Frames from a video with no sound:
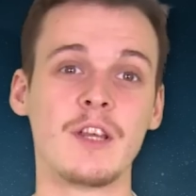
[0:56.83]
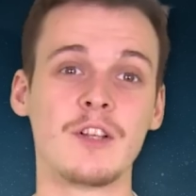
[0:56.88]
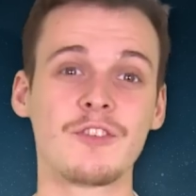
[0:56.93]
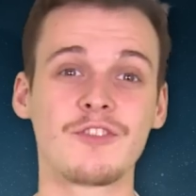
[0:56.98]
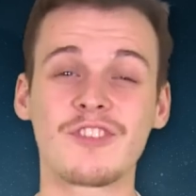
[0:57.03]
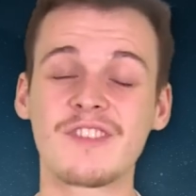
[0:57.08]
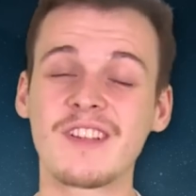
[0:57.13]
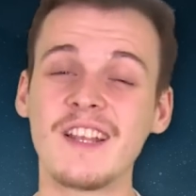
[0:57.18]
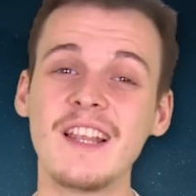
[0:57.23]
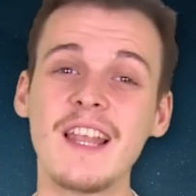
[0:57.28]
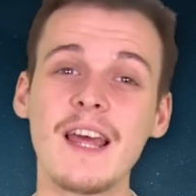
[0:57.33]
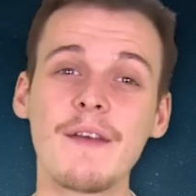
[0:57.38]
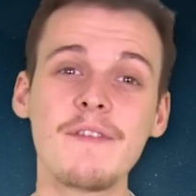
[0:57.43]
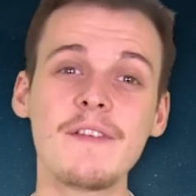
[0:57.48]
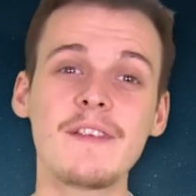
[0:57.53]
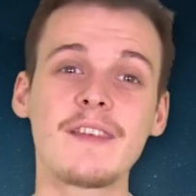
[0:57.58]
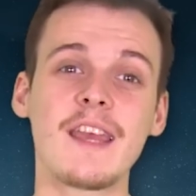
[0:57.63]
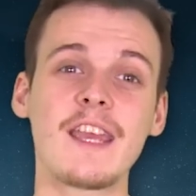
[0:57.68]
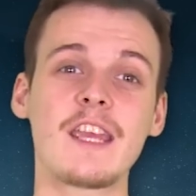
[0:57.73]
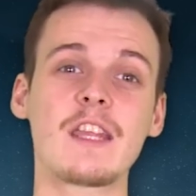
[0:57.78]
just
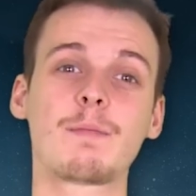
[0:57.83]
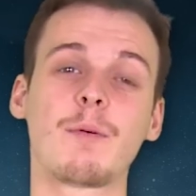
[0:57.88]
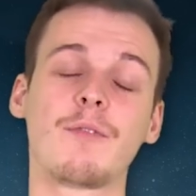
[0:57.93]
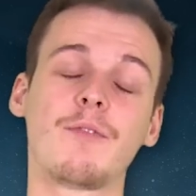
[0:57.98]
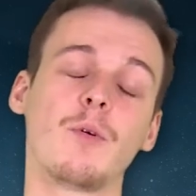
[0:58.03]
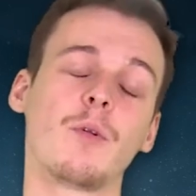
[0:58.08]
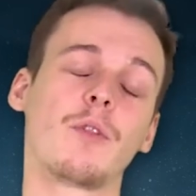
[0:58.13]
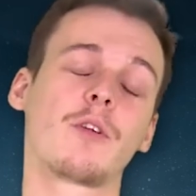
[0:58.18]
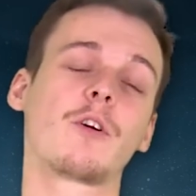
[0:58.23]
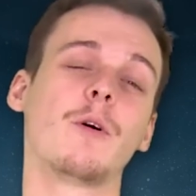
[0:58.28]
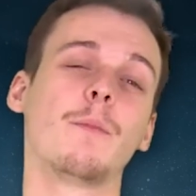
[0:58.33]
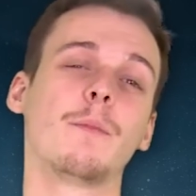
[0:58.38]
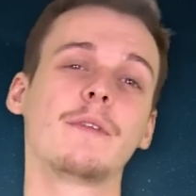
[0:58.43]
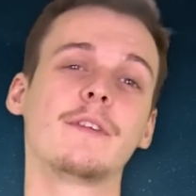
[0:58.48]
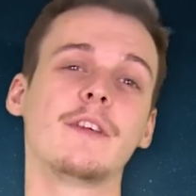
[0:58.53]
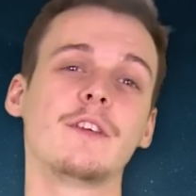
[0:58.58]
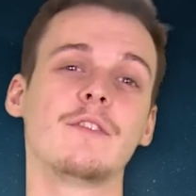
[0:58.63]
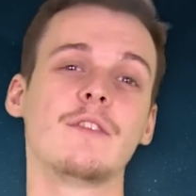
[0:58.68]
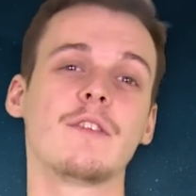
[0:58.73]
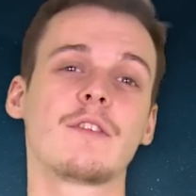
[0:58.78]
11 days before the
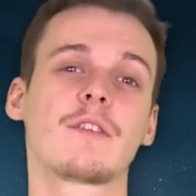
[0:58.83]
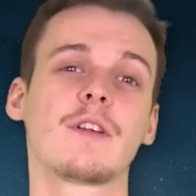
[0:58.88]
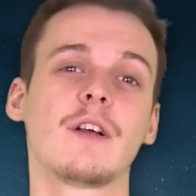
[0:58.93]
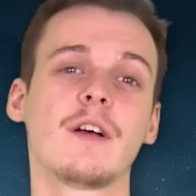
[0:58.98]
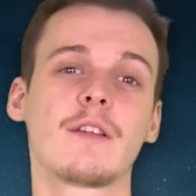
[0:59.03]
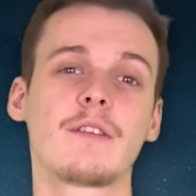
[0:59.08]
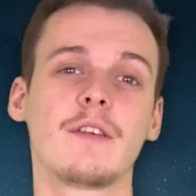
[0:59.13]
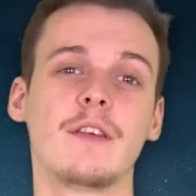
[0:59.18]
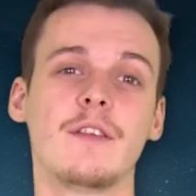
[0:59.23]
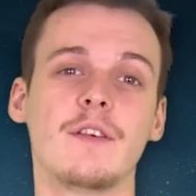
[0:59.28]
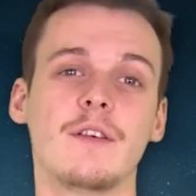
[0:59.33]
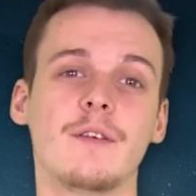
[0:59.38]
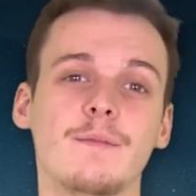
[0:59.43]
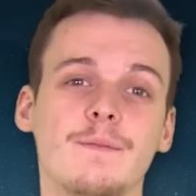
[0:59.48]
competition started.